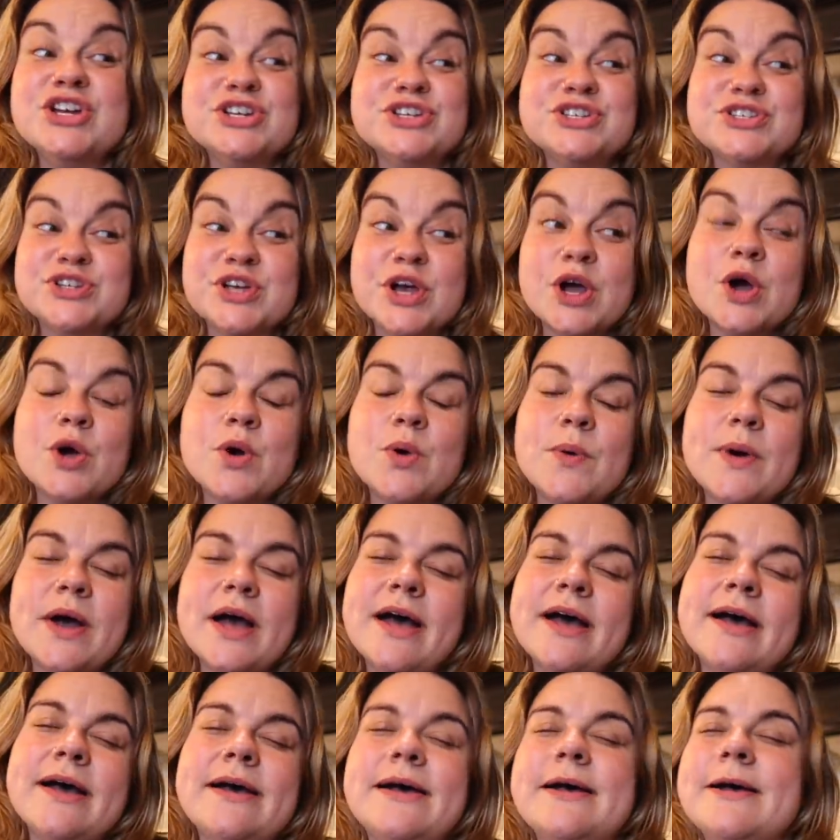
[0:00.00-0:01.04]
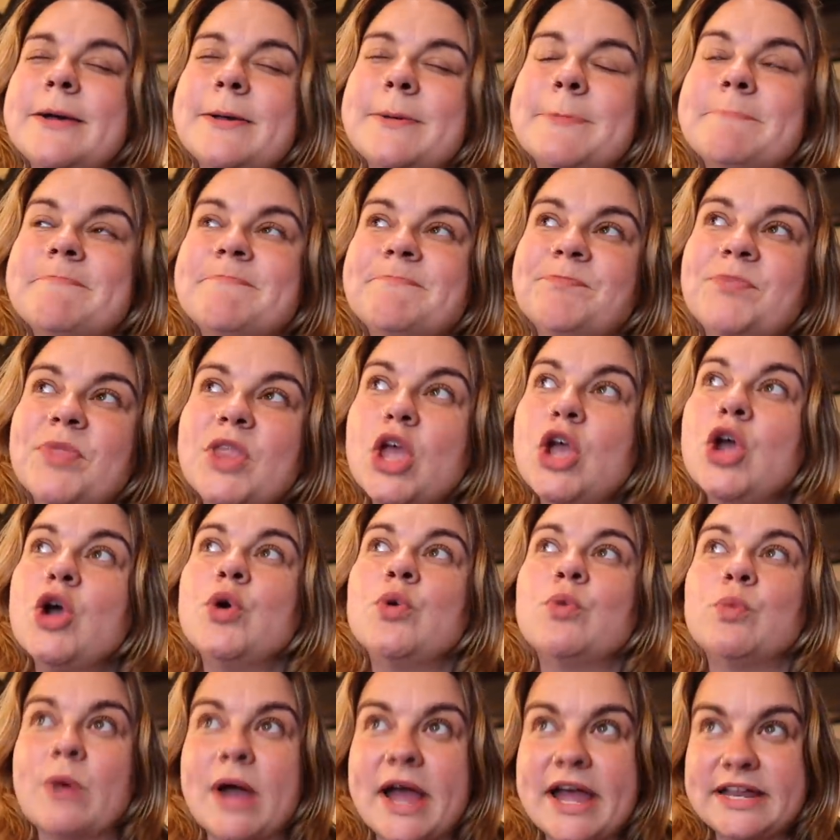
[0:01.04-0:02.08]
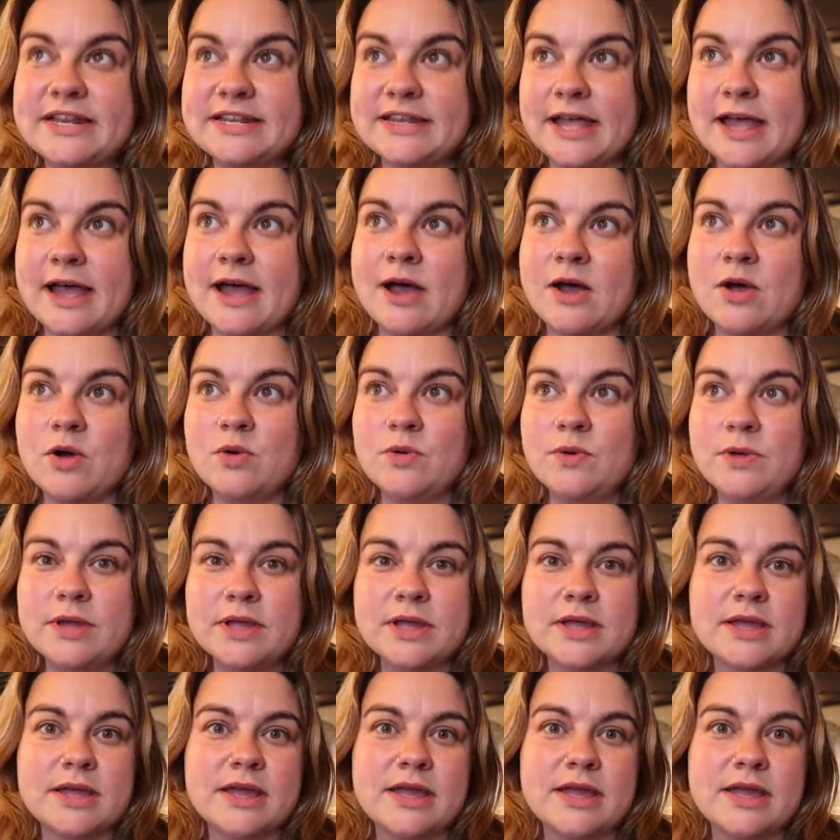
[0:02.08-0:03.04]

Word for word: So um, right now,